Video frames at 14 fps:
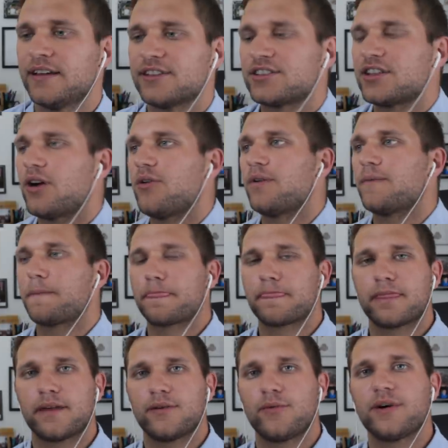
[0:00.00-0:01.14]
So,
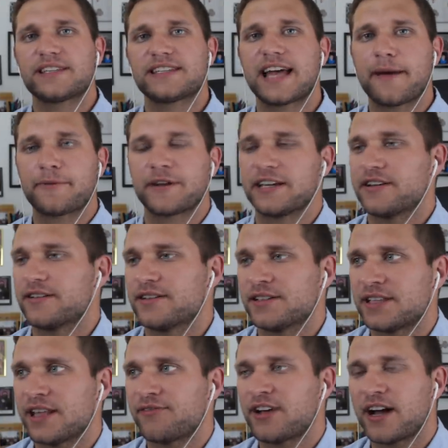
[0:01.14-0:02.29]
what's happening here is
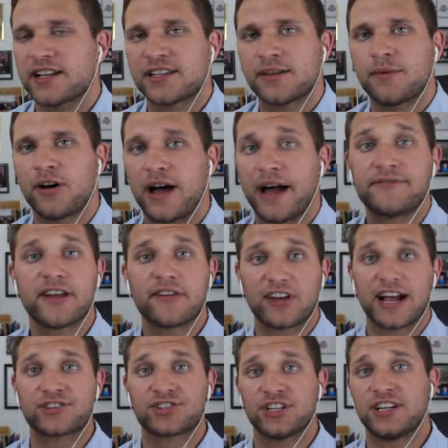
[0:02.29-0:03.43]
they've got them all, I've never
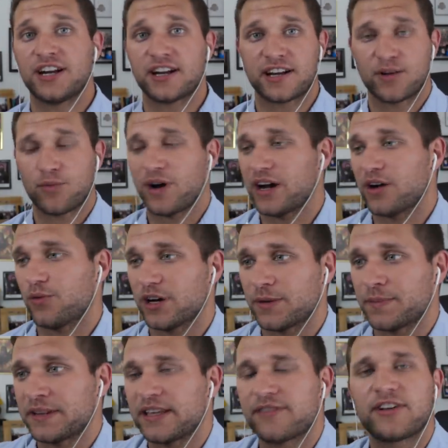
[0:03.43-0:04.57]
actually done any wire work,
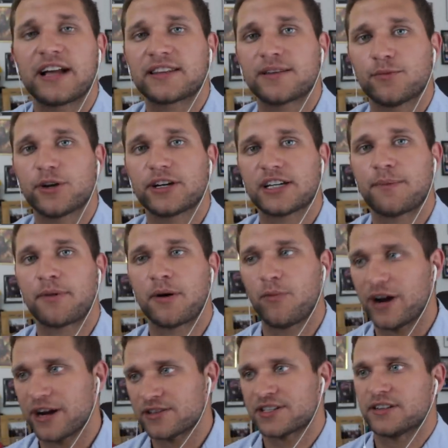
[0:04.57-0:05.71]
but they've got them rigged up on
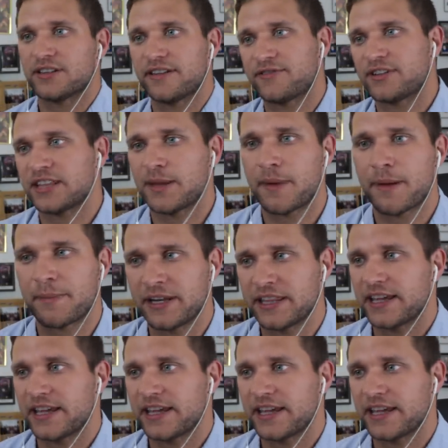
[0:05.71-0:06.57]
wires and they're lifting them up into